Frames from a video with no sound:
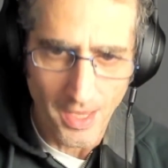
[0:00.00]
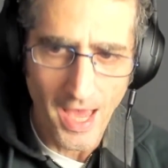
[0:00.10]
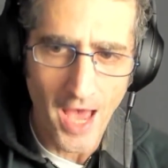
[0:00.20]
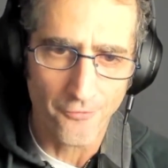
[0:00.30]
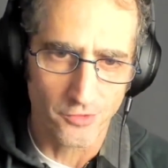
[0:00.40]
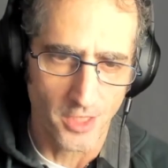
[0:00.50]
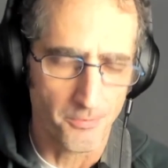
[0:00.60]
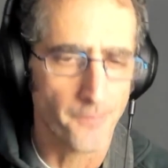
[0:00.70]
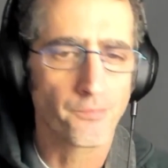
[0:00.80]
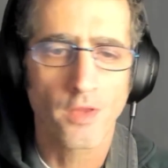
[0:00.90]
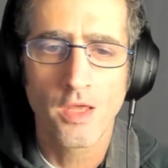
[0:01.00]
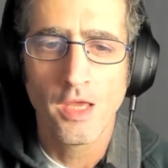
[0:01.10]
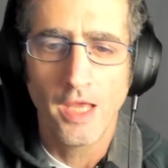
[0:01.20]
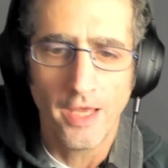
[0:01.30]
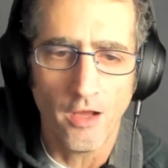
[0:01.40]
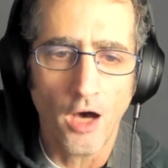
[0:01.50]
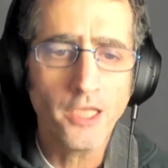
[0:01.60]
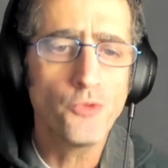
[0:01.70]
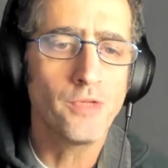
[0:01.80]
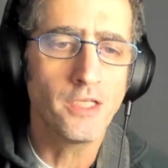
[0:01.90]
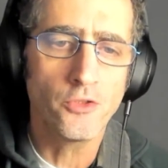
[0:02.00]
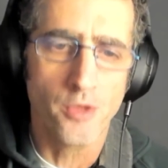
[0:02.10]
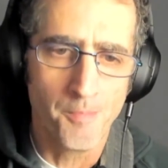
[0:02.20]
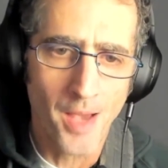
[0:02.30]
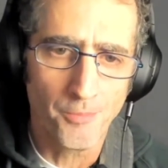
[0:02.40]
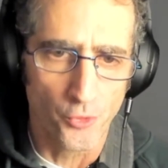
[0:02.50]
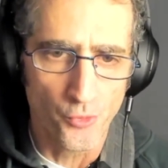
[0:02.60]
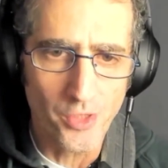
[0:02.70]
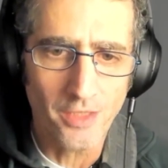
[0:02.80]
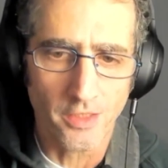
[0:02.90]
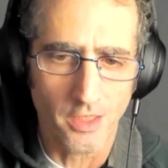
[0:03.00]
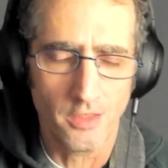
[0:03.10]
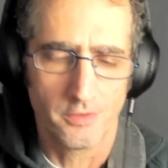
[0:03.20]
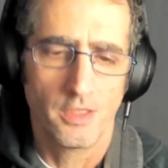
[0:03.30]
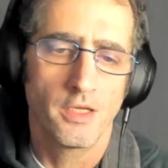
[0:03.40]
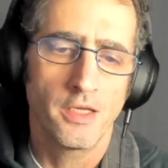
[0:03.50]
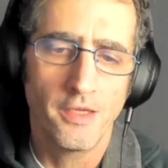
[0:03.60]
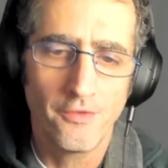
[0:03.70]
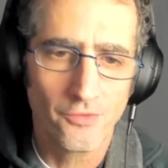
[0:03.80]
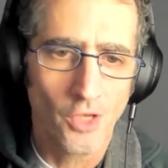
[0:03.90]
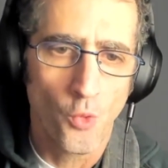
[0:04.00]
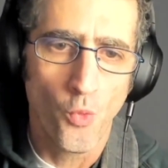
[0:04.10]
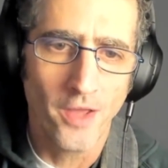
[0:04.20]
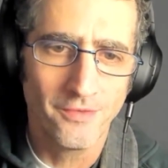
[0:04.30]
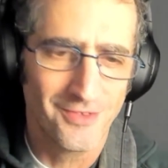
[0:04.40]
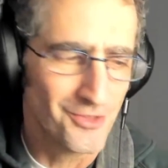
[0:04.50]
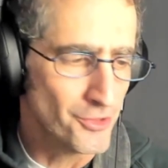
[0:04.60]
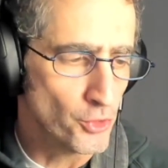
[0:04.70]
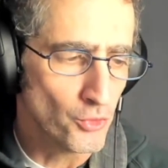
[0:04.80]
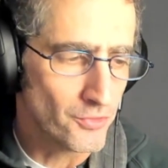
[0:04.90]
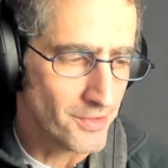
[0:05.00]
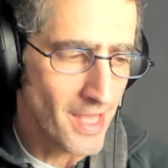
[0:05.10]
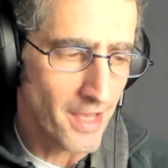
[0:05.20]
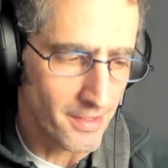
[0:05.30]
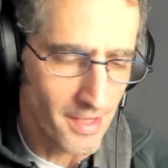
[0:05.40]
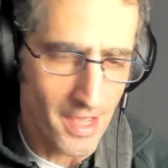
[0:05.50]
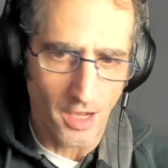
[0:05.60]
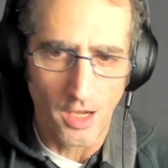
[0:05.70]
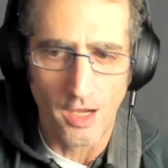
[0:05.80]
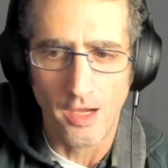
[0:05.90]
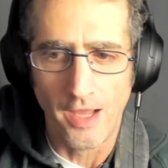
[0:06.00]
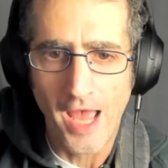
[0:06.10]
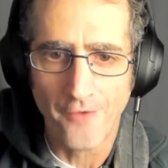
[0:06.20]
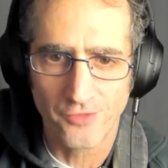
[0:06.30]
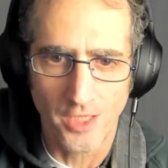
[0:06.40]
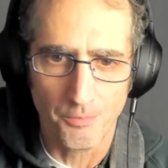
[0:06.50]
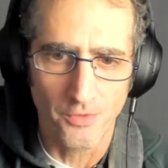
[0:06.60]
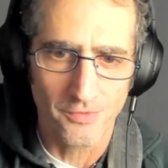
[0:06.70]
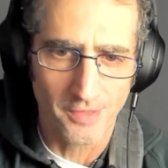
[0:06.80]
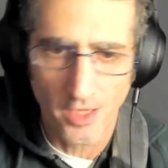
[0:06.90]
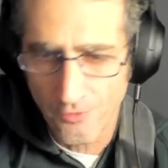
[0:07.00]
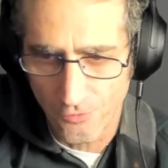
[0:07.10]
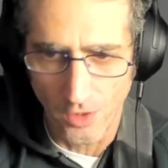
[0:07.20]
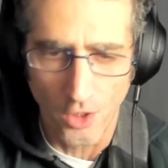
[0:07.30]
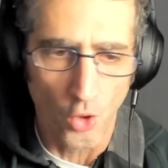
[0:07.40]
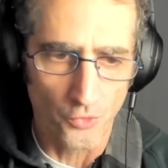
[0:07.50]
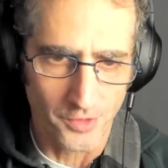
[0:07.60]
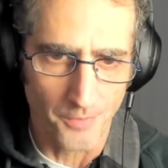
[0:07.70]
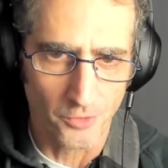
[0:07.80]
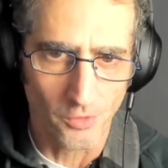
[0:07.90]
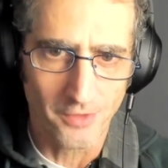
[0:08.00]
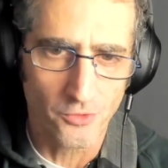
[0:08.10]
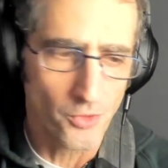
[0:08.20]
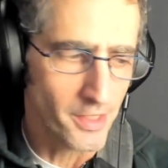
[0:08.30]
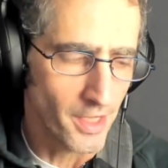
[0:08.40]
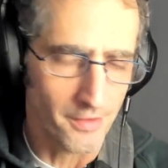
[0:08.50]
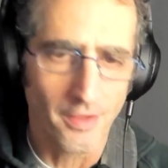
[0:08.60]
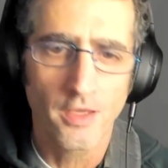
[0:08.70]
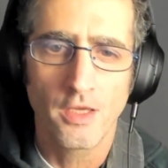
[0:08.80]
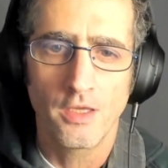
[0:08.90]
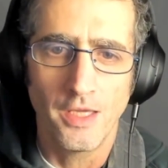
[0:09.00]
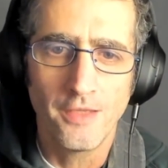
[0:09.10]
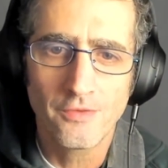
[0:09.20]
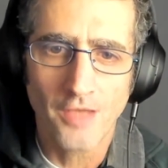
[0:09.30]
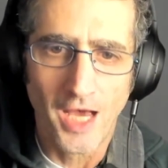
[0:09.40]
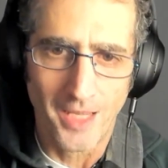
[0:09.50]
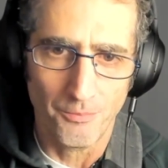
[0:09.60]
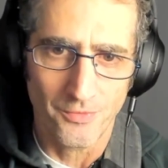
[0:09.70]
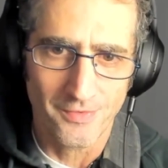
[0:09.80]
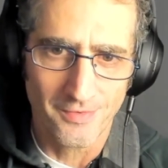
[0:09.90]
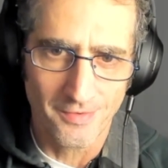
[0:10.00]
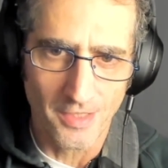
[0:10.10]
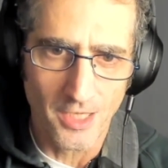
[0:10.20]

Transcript: half step. And all you need to remember really is when to use that half step instead of a whole step. So let's do it again in time. C,